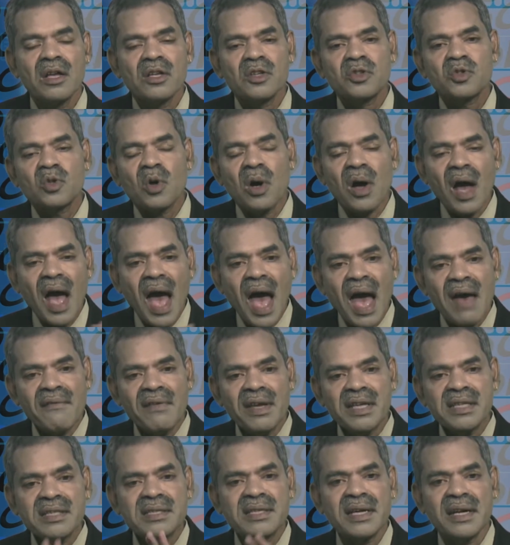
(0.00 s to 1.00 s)
So,
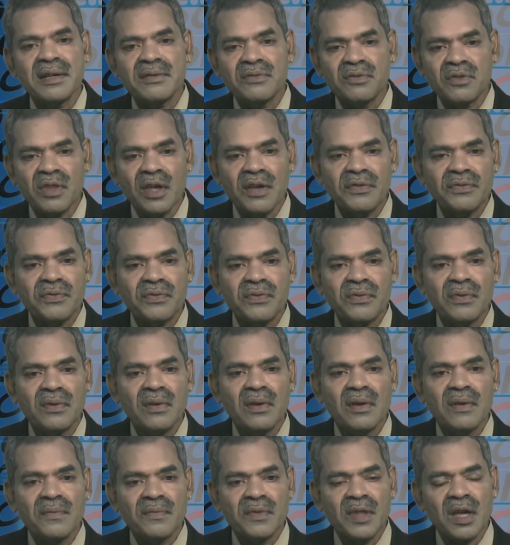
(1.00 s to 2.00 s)
having said this,
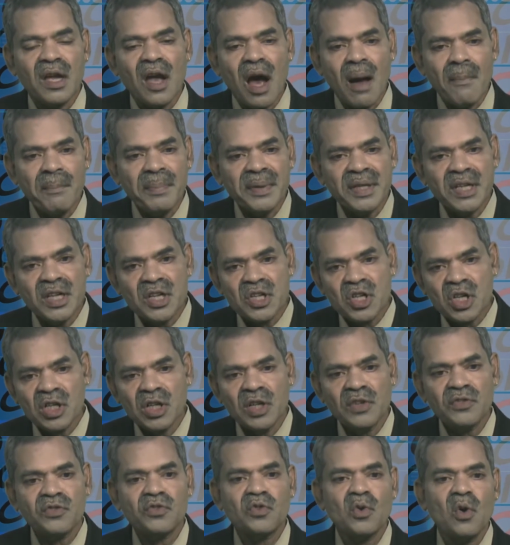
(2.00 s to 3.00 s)
the competition
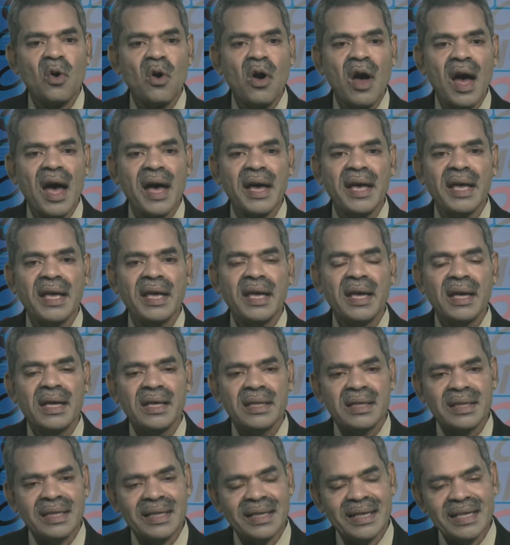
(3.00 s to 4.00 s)
is so high,
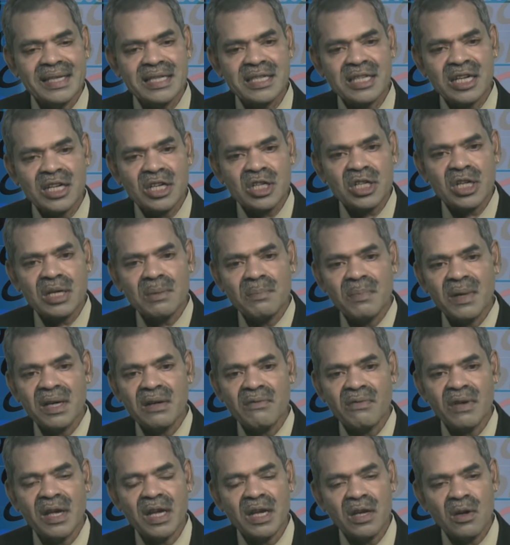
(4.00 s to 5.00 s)
the distinction
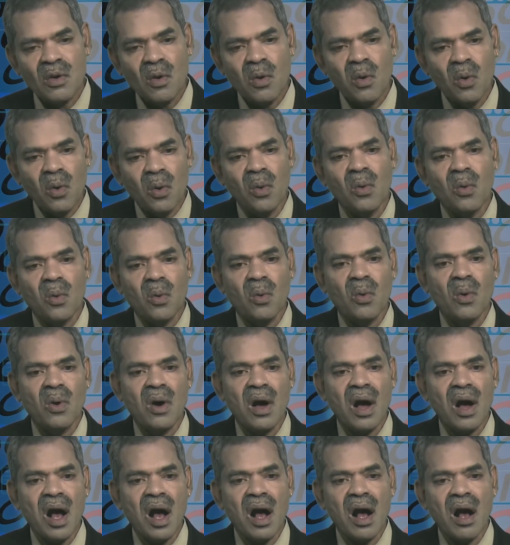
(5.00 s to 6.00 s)
between who
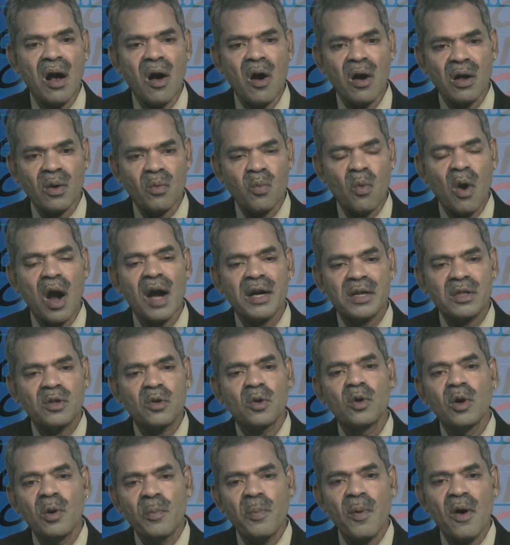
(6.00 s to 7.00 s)
or what
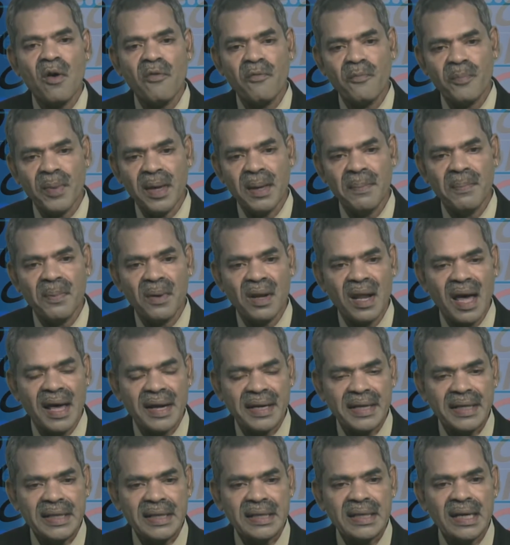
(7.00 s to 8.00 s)
group of people
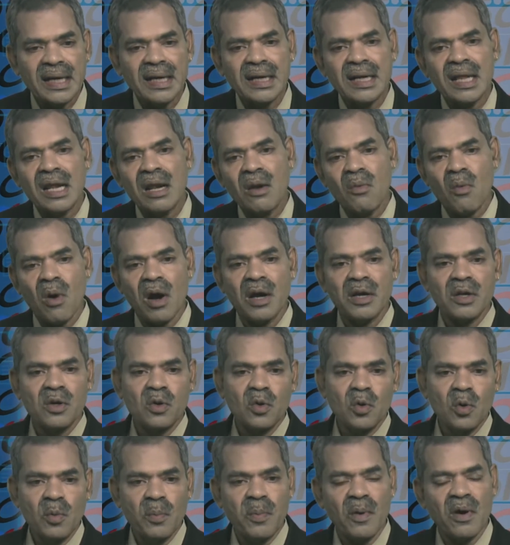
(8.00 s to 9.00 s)
are internal, what
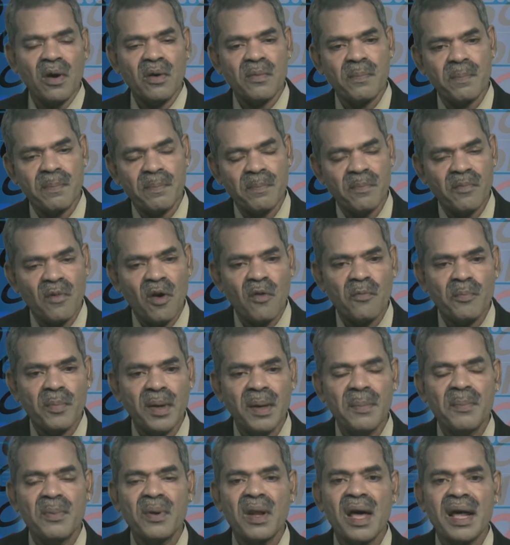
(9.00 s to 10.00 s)
group of
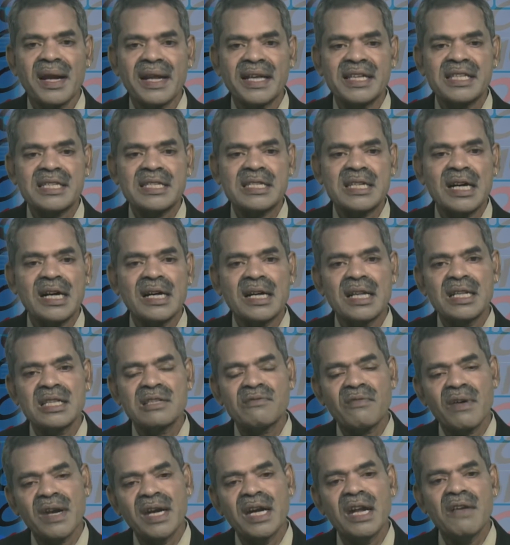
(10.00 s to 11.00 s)
people are external is
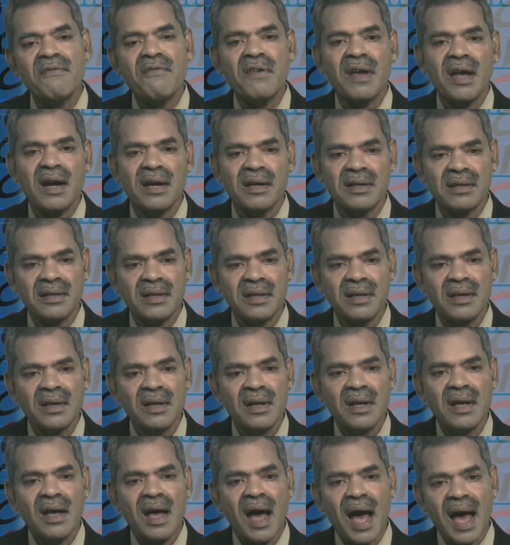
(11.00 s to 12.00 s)
very difficult.
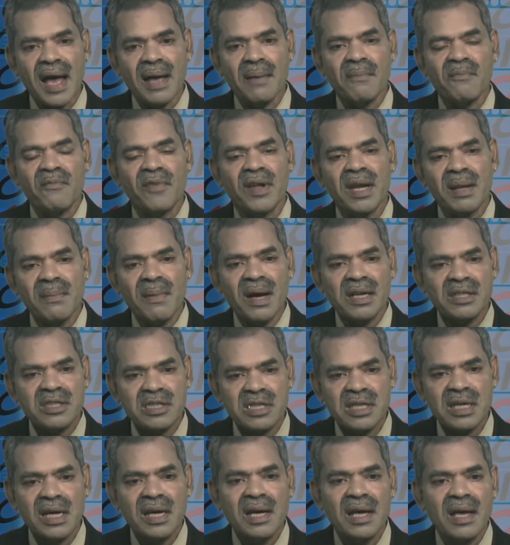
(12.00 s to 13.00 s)
I am very
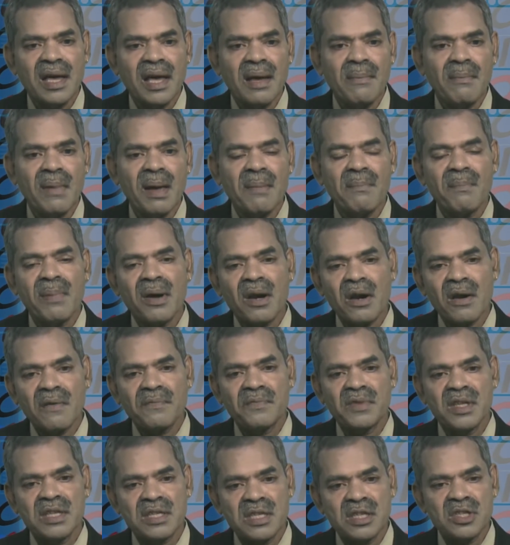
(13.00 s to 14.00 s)
much a member
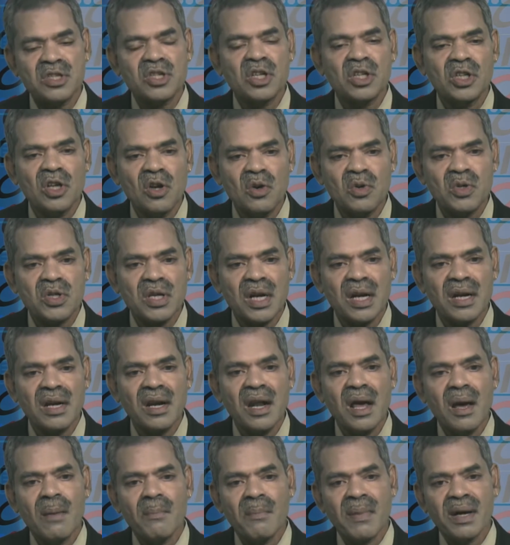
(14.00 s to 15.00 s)
of this institution,
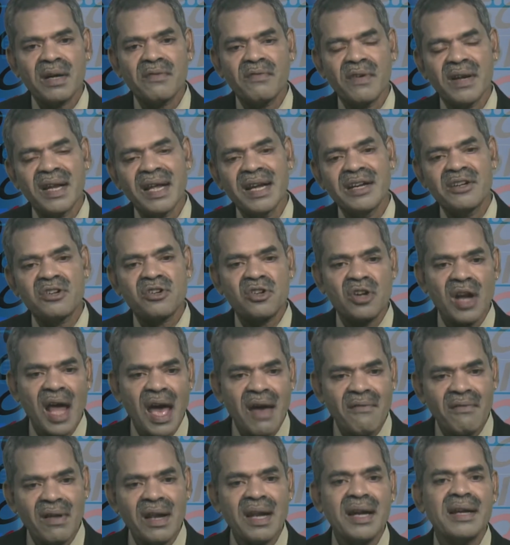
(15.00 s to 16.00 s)
but when I
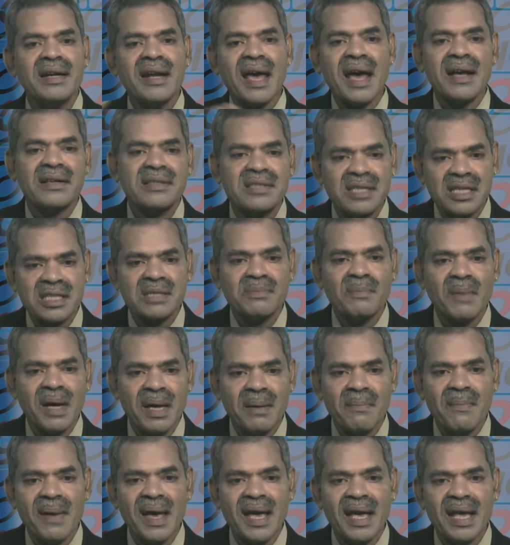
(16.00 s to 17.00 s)
travel and access
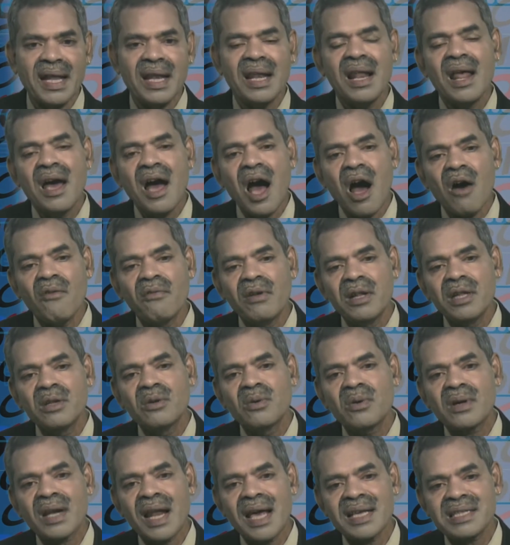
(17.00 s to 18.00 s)
my mail, how will
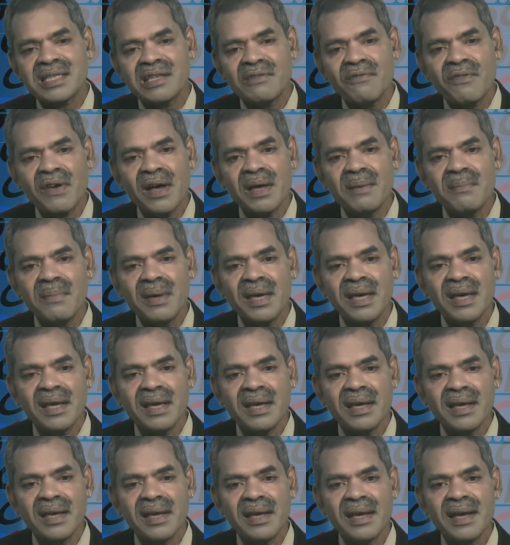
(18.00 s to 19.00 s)
you classify
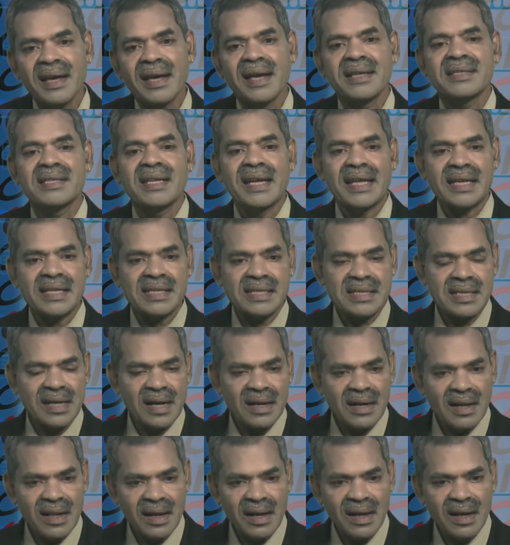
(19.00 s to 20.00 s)
me? As an
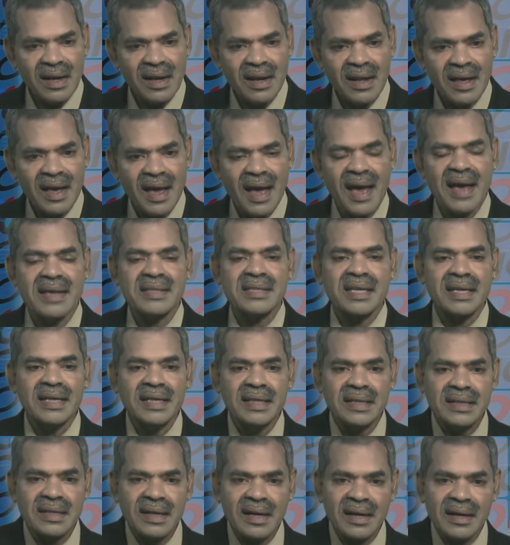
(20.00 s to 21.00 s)
external, as an
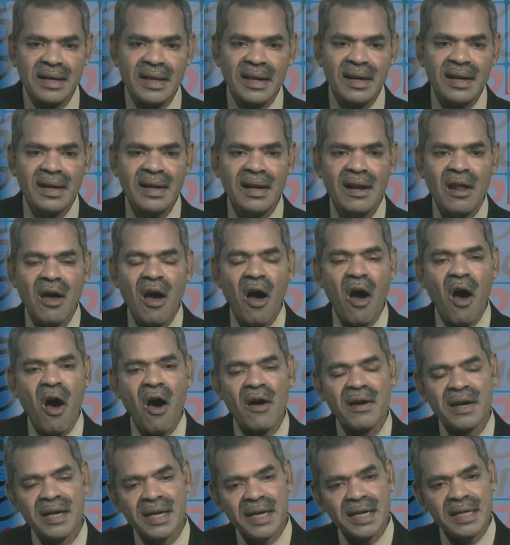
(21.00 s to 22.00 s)
internal,
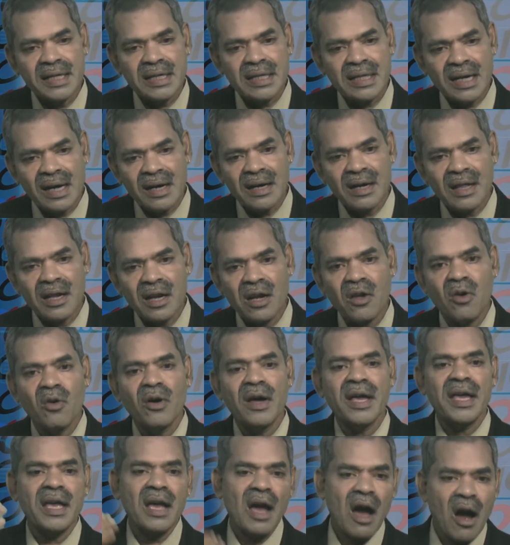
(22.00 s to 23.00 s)
or an internal
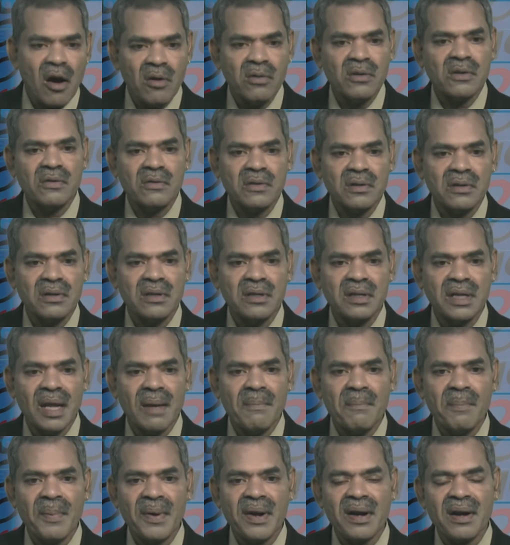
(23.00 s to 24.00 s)
going out
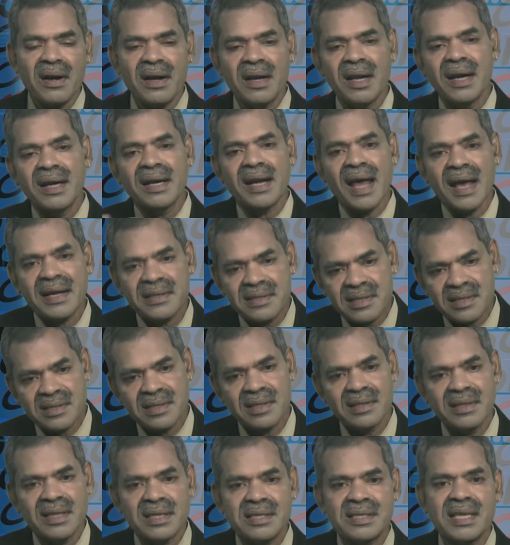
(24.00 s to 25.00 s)
temporarily and
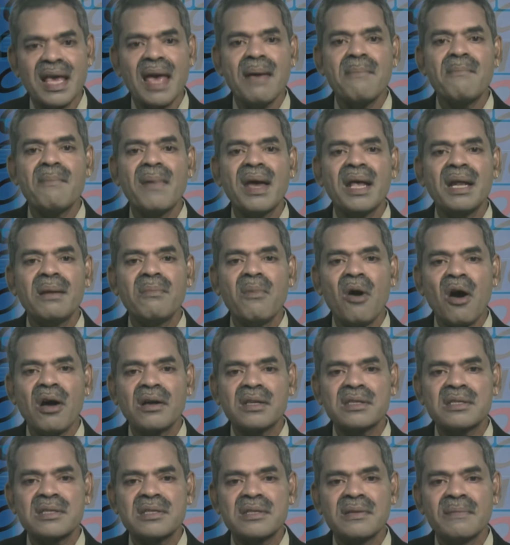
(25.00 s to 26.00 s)
accessing the same
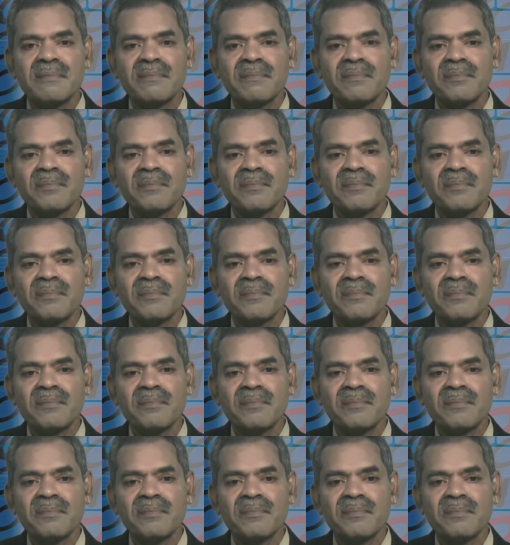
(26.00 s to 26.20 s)
mailbox?